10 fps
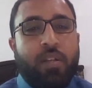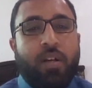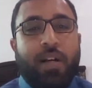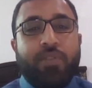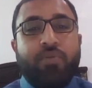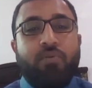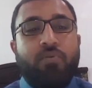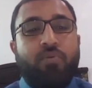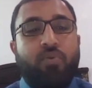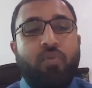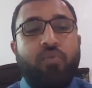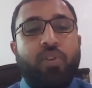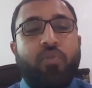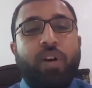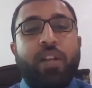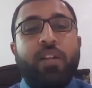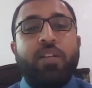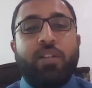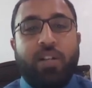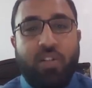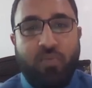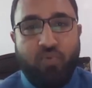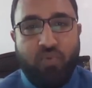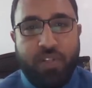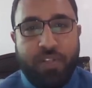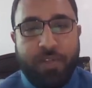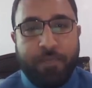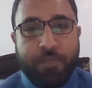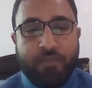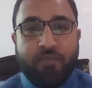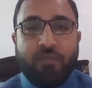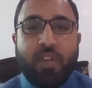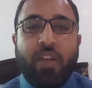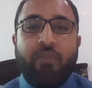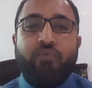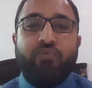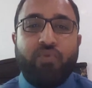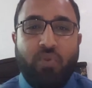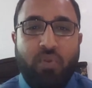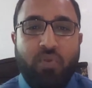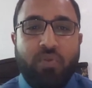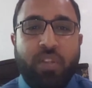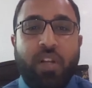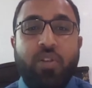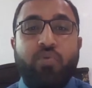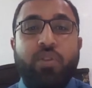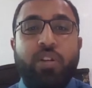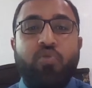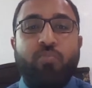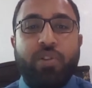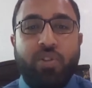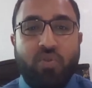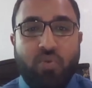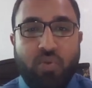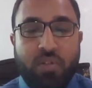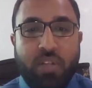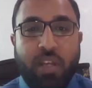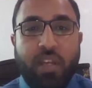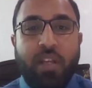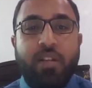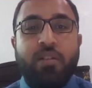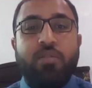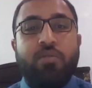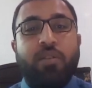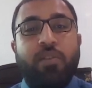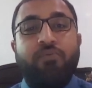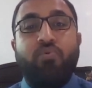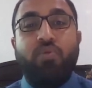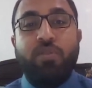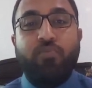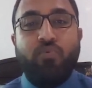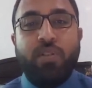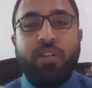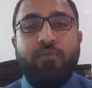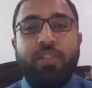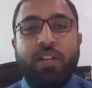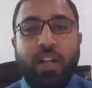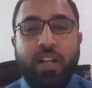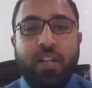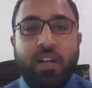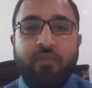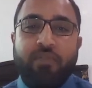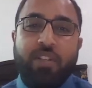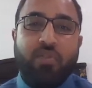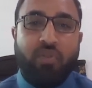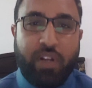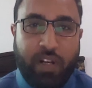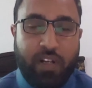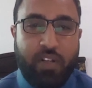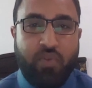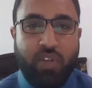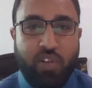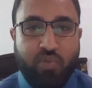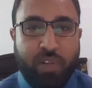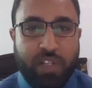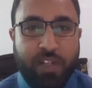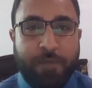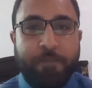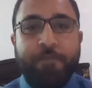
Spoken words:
Also, do we require any authority approvals? If so, then you need to mention those, and if those approvals are with client or with the contractor, you need to mention.